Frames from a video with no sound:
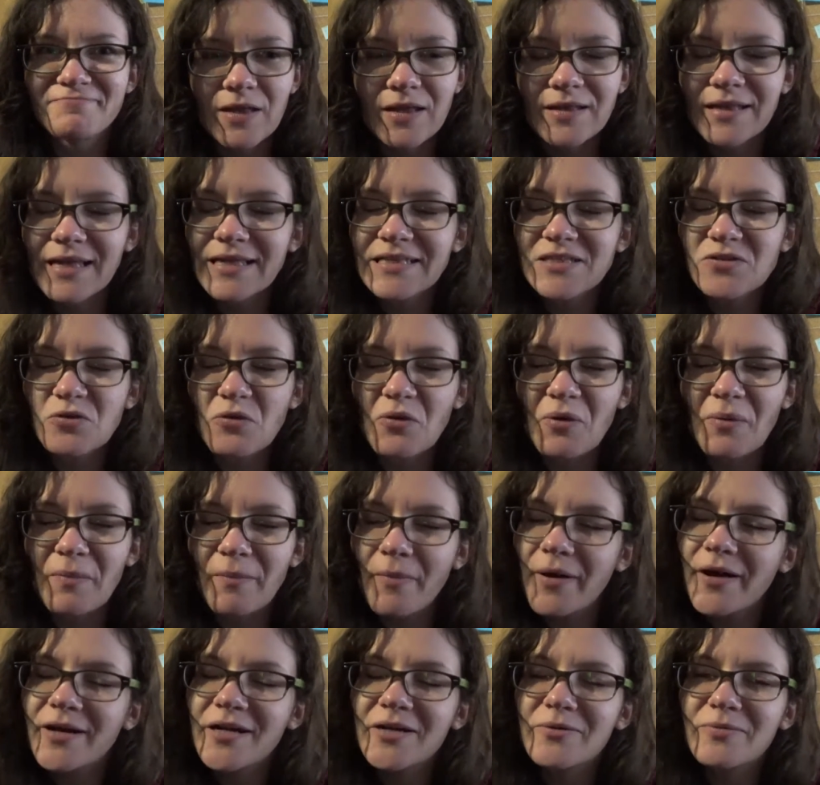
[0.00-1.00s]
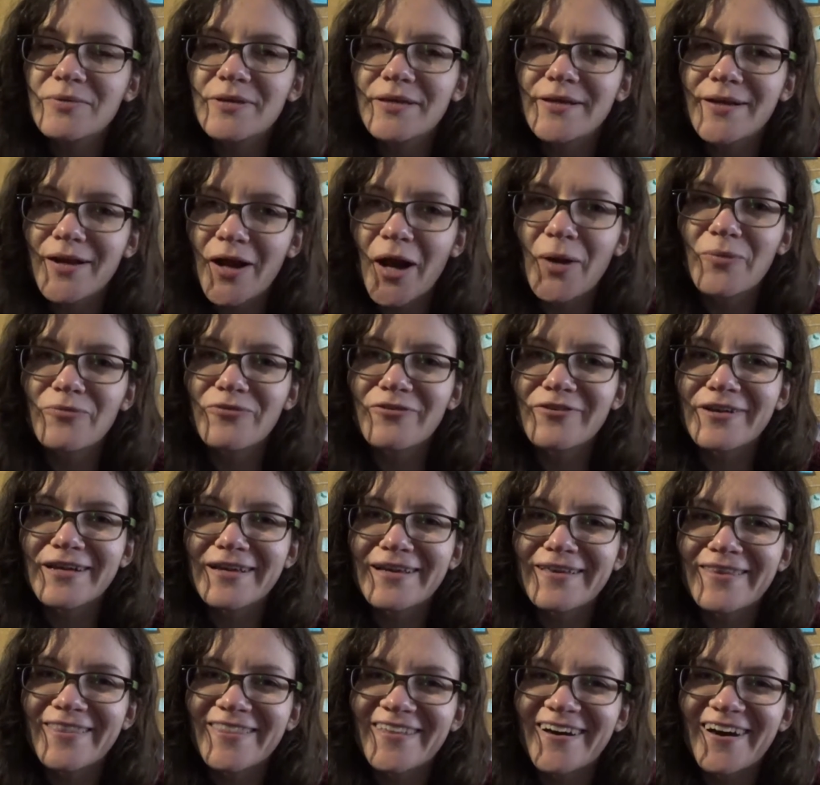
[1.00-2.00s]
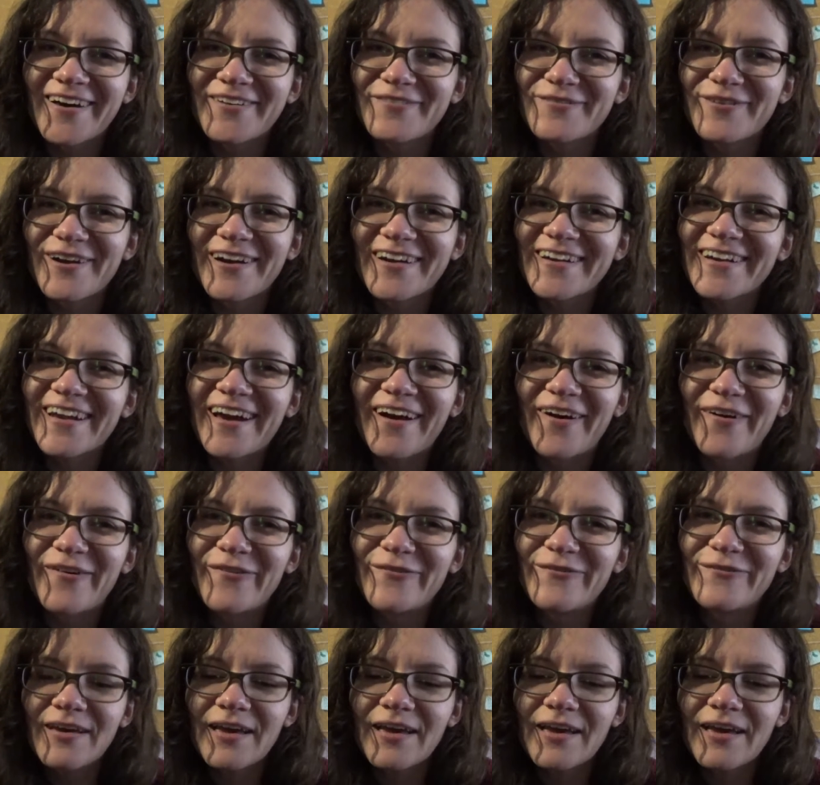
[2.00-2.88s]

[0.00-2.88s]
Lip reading: And that's a remarkably comforting thought right now,